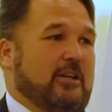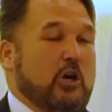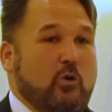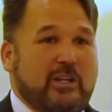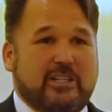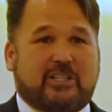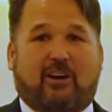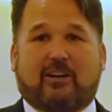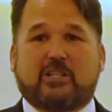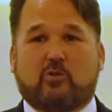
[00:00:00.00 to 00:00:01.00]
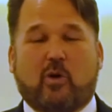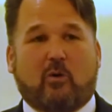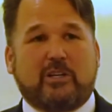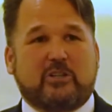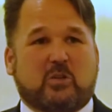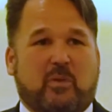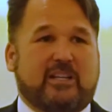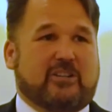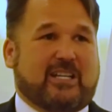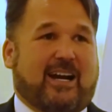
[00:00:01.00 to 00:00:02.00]
Who would you talk to? Where would you
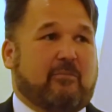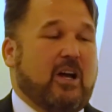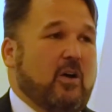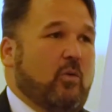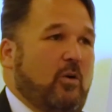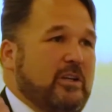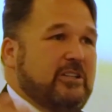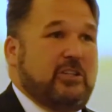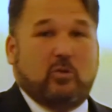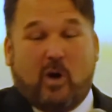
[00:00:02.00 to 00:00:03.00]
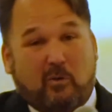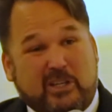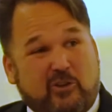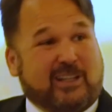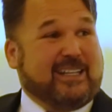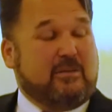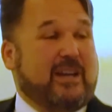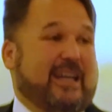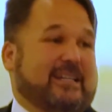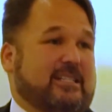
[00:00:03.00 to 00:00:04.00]
spend your time? What would you do? What would you
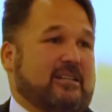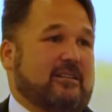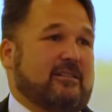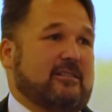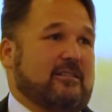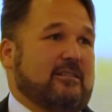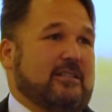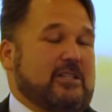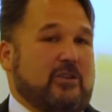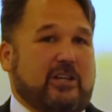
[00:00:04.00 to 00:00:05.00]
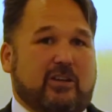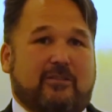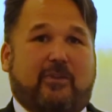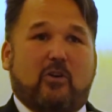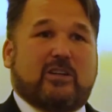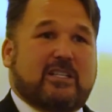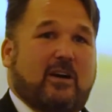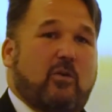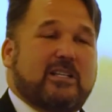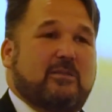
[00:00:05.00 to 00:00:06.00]
eliminate so that you can focus
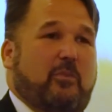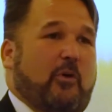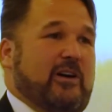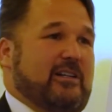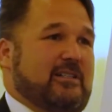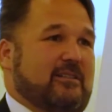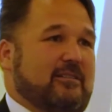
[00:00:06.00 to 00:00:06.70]
on what's important?